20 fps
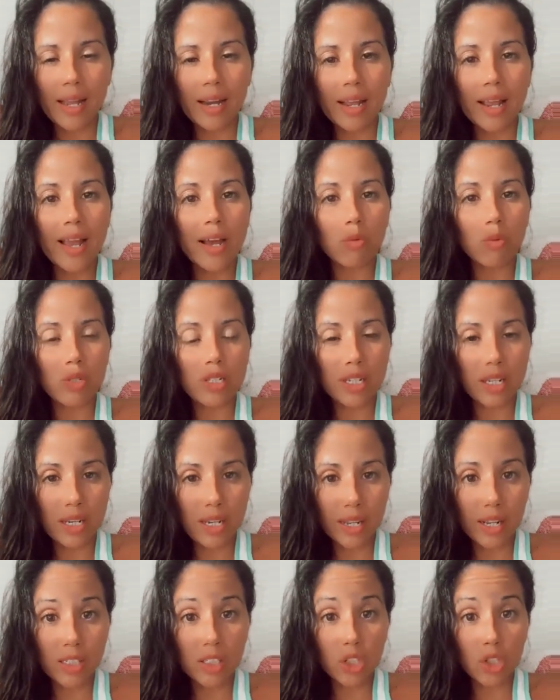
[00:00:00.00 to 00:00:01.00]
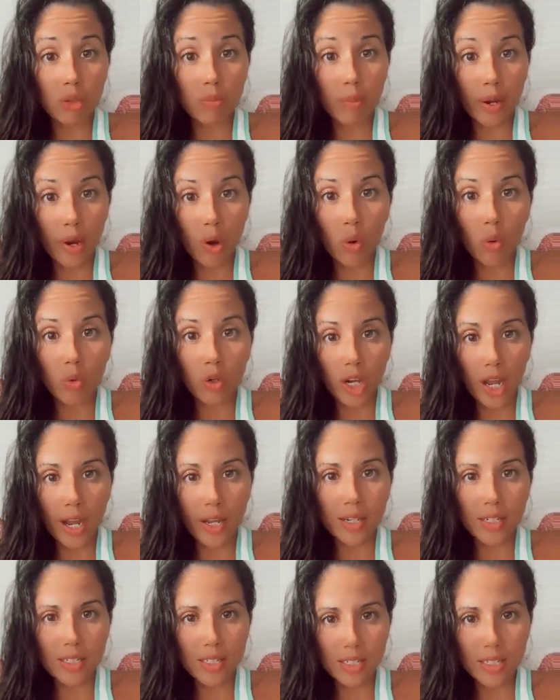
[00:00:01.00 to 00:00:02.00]
and I was connected to my own
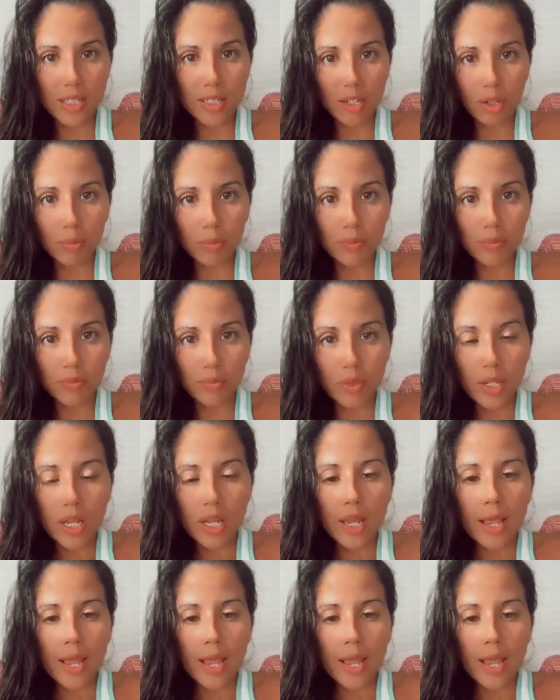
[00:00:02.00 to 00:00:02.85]
guidance system.